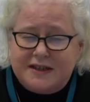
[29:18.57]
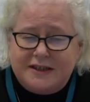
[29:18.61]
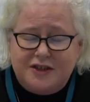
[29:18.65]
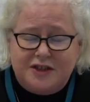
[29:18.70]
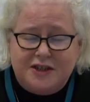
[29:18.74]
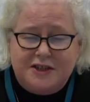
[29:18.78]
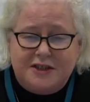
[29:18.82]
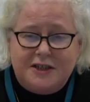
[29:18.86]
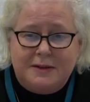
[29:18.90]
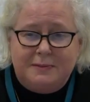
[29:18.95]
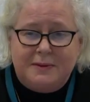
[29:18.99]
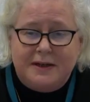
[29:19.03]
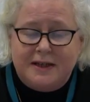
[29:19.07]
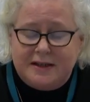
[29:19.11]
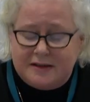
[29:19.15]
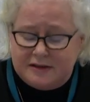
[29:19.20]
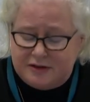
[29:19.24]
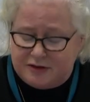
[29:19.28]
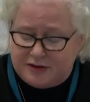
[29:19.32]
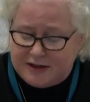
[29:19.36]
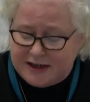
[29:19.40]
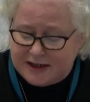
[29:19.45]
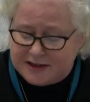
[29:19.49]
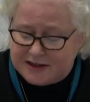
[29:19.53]
compared to
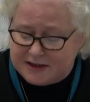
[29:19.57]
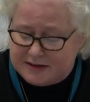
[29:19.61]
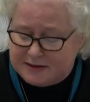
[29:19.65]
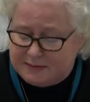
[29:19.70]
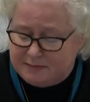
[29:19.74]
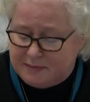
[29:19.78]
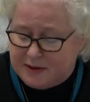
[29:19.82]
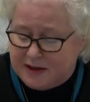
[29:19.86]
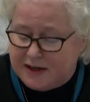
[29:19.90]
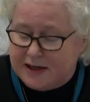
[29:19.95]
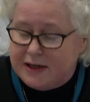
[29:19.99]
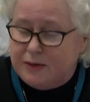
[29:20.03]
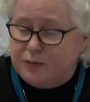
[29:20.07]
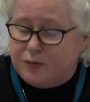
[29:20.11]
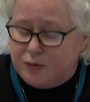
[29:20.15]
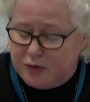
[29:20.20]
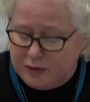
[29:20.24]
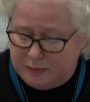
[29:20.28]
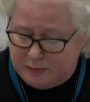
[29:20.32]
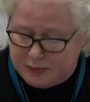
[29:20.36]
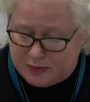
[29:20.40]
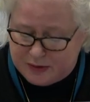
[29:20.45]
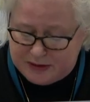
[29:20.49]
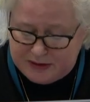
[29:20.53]
last year as well, and
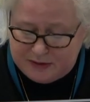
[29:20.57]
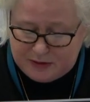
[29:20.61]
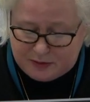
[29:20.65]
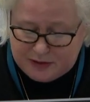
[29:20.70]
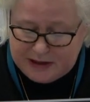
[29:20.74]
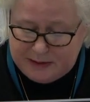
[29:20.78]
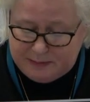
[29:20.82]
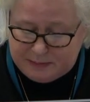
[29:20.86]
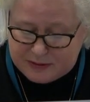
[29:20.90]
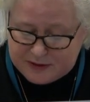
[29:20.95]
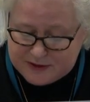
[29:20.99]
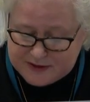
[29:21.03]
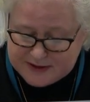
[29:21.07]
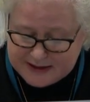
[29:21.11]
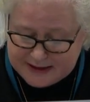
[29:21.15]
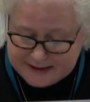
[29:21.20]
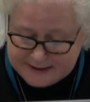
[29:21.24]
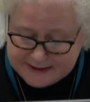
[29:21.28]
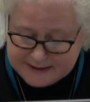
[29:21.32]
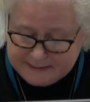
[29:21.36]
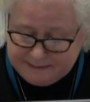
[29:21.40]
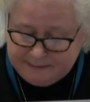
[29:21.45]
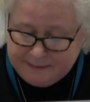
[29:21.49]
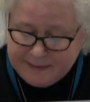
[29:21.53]
for that
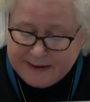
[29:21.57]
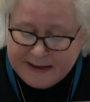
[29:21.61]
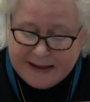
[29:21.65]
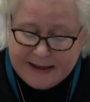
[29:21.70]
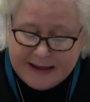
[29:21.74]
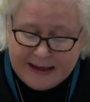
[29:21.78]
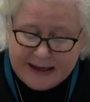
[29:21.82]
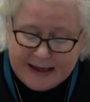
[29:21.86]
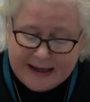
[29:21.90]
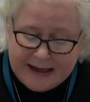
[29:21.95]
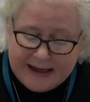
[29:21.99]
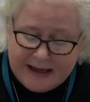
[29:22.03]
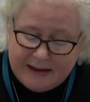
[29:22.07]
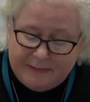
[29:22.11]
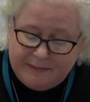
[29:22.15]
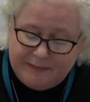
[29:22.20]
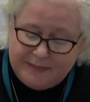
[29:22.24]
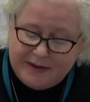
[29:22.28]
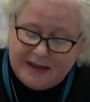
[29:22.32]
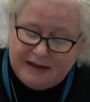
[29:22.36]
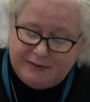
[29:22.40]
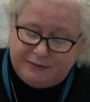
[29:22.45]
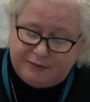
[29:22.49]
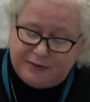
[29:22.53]
comparison, we're seeing
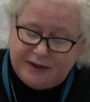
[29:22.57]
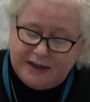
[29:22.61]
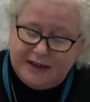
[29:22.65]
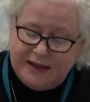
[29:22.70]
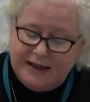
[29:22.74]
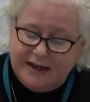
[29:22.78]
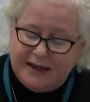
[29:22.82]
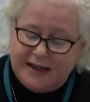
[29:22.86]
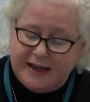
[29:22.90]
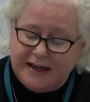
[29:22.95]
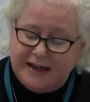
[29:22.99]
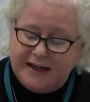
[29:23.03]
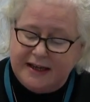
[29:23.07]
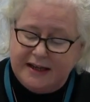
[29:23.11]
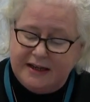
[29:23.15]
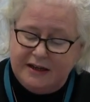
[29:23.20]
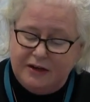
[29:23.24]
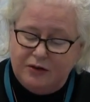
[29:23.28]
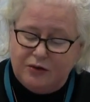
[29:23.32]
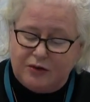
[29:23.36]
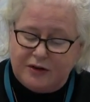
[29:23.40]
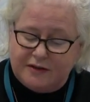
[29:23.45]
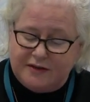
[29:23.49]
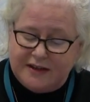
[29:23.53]
GDP contracting
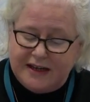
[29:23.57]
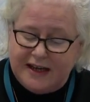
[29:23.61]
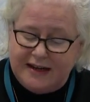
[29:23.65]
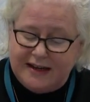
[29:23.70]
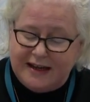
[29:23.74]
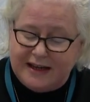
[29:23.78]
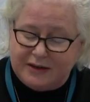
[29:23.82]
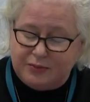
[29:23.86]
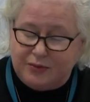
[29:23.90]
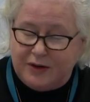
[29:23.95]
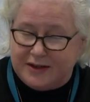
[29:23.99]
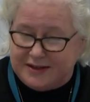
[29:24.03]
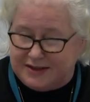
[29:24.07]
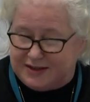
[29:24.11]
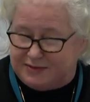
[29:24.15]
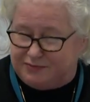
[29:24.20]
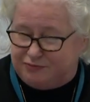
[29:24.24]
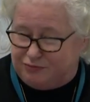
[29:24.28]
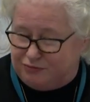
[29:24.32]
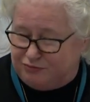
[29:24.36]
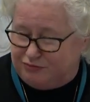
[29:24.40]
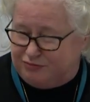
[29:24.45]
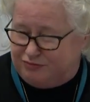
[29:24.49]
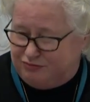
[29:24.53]
by
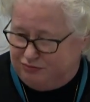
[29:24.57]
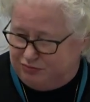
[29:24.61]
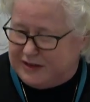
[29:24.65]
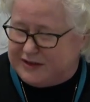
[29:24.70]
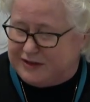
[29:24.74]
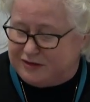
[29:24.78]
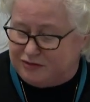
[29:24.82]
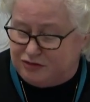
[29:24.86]
1.3%.